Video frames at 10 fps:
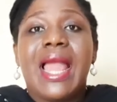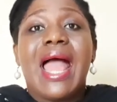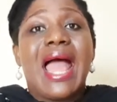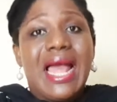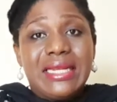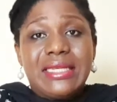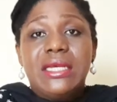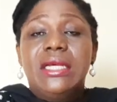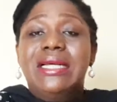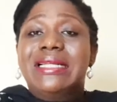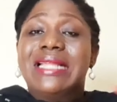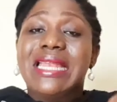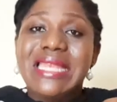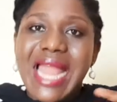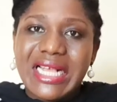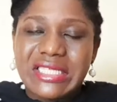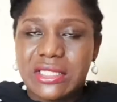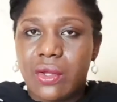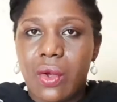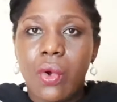And the
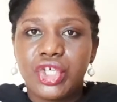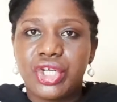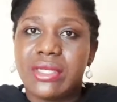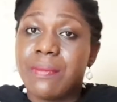next caution,